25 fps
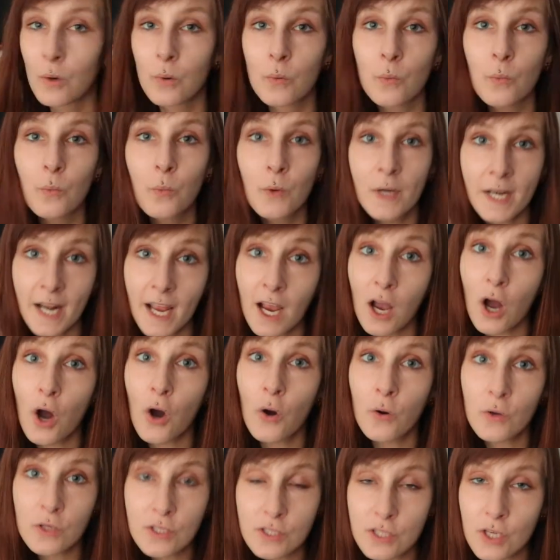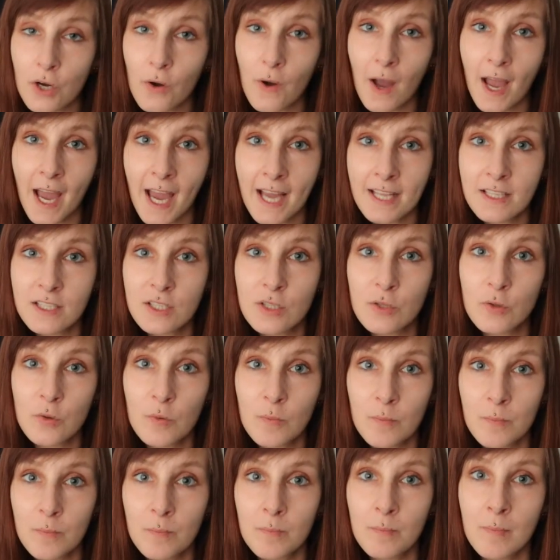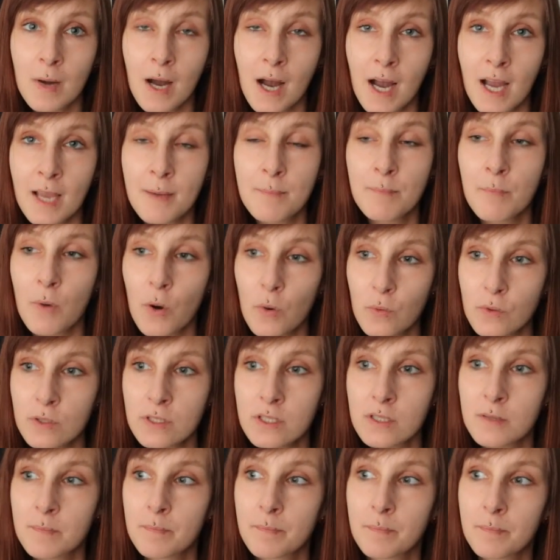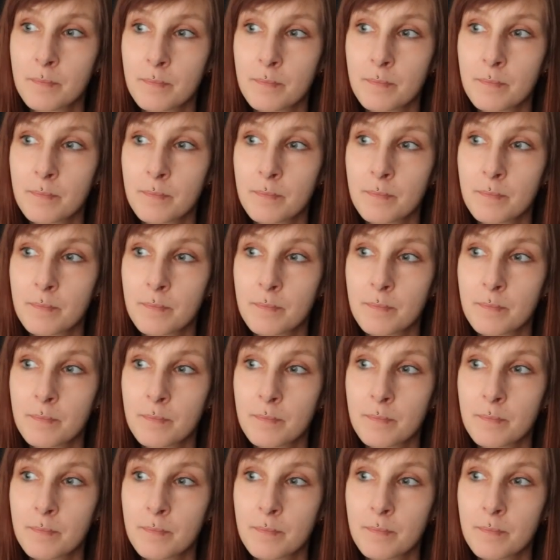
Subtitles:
What I also add to my most